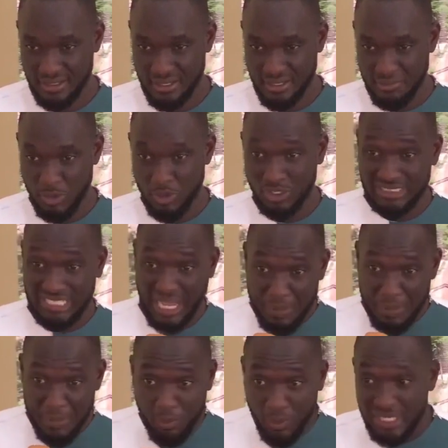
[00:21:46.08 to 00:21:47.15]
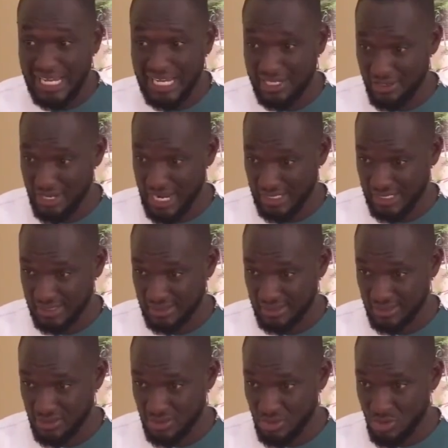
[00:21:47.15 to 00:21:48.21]
Because there are people in Accra
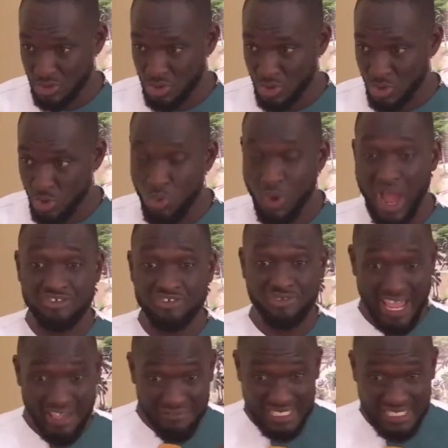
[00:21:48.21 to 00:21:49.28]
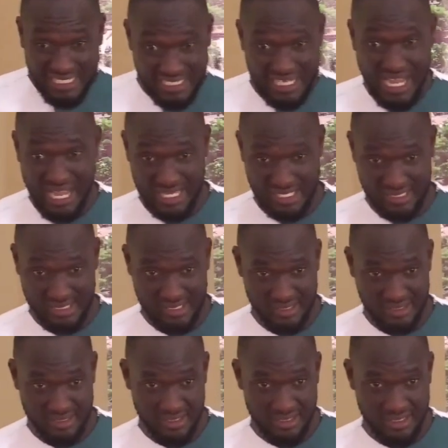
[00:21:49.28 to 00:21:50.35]
who are driving in cars,
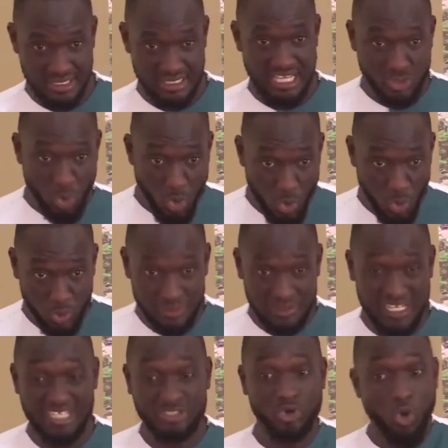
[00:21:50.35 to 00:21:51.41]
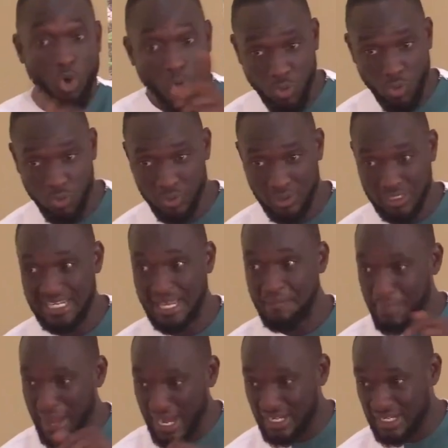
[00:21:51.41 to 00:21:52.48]
yet owe the
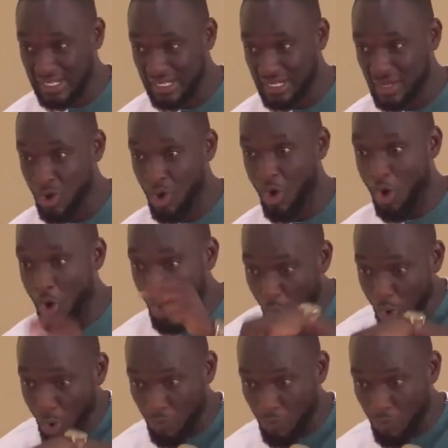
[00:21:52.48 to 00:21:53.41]
bank or owe